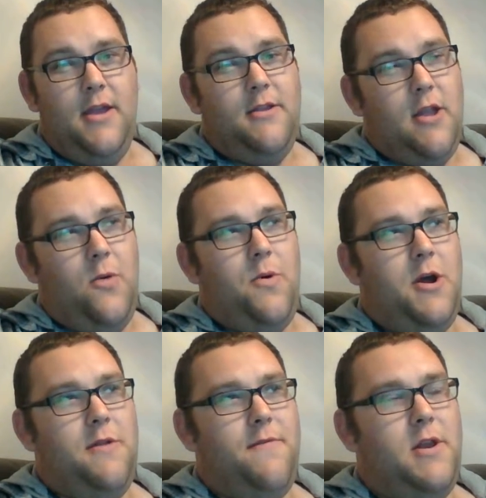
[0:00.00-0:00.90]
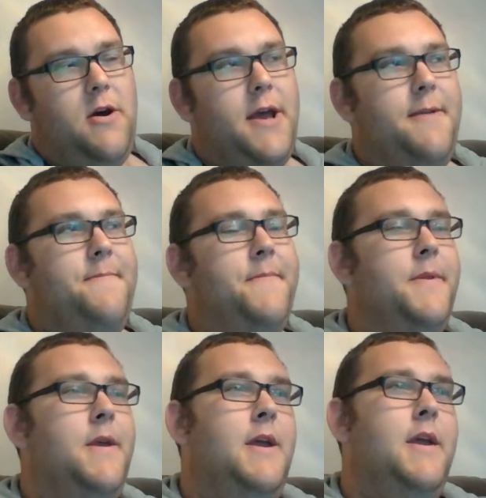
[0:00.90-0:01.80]
No word of a lie.
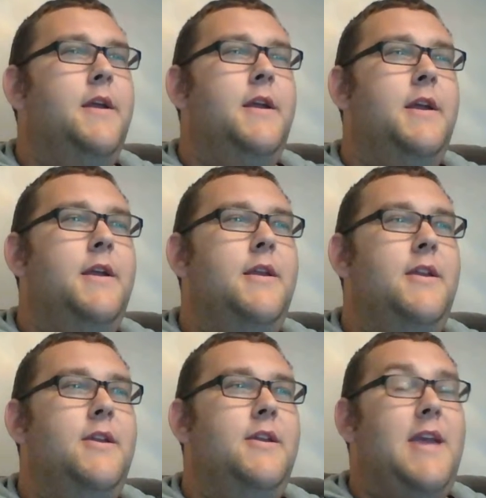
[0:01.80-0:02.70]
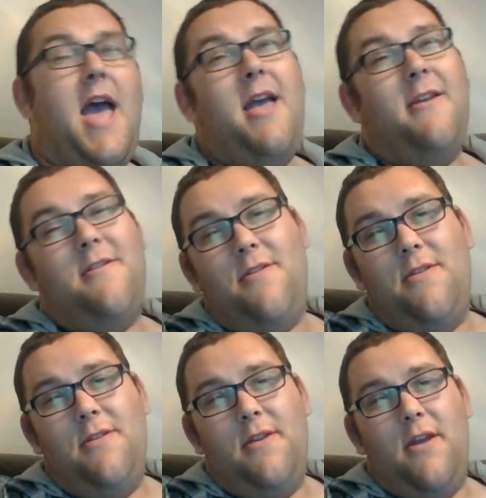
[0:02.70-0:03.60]

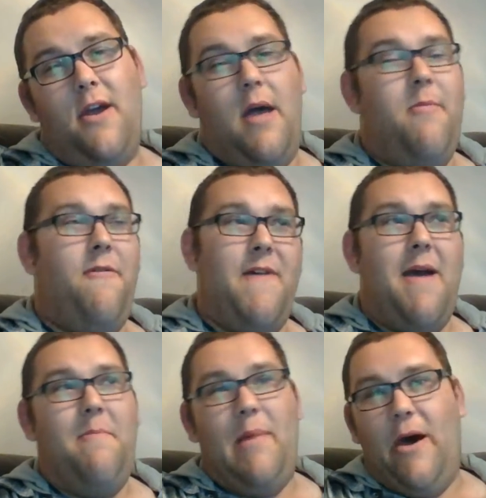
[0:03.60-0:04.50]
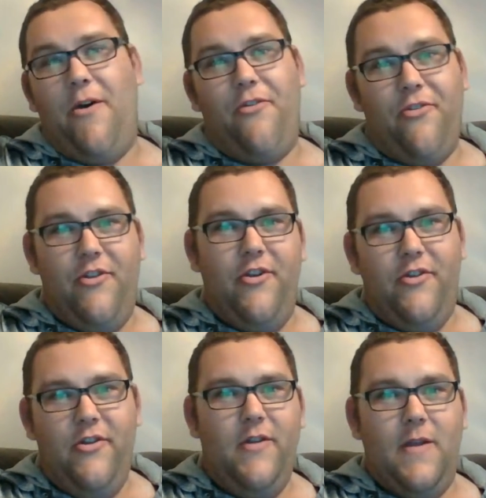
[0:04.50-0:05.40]
Yes, I'm a fat bastard.
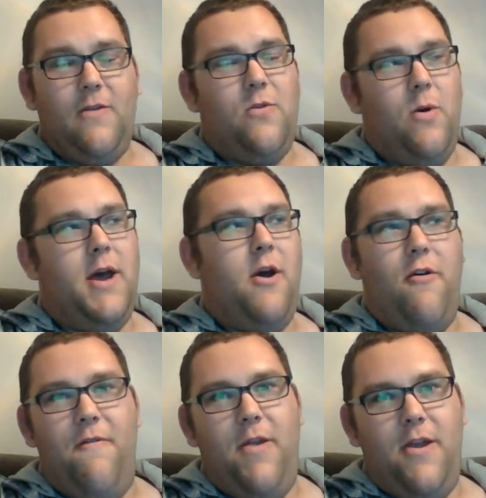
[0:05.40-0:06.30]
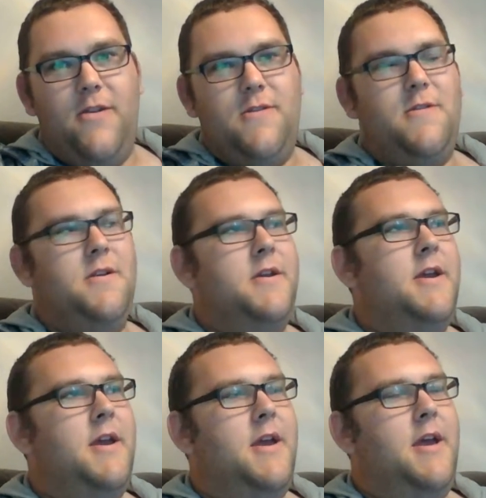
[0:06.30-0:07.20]
It's quite obvious.
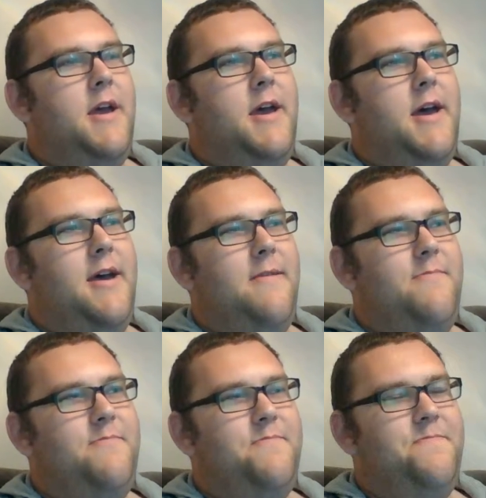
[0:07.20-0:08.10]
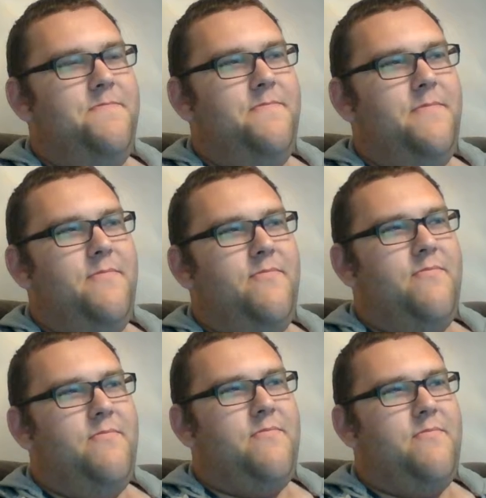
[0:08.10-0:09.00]
But
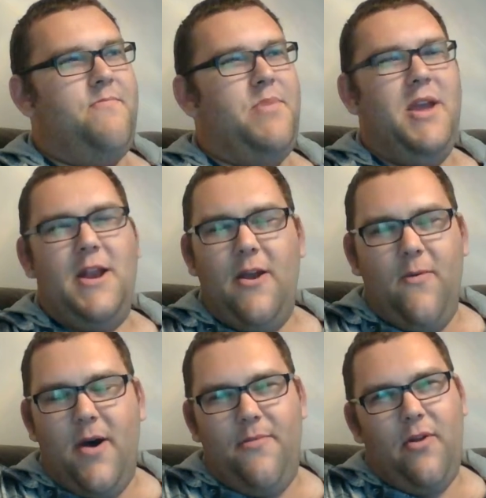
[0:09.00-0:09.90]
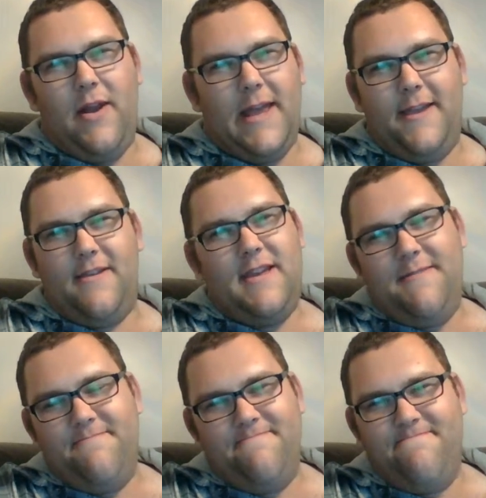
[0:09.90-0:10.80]
you know what? I'm not lazy.
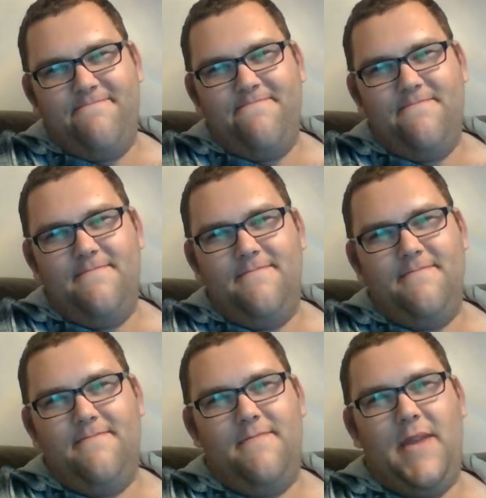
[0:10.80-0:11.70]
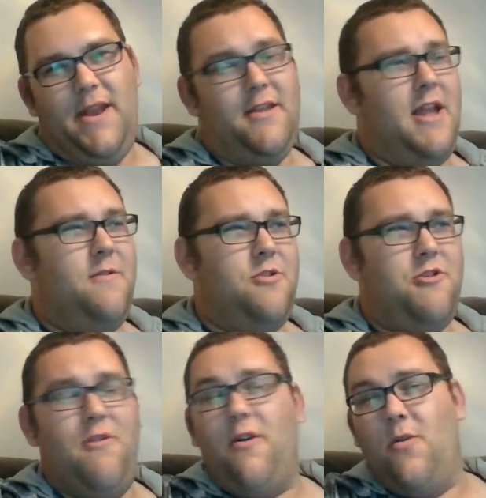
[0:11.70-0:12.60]
And I don't
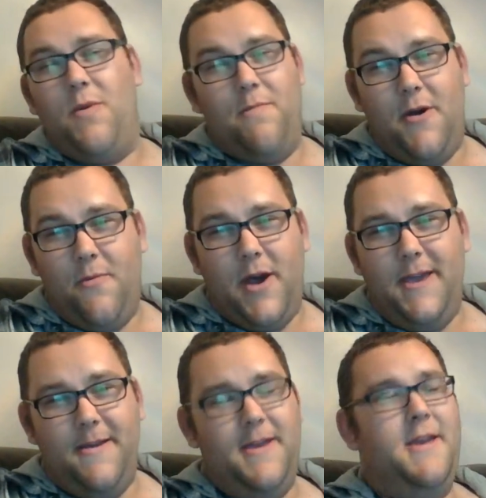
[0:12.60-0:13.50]
struggle with my weight.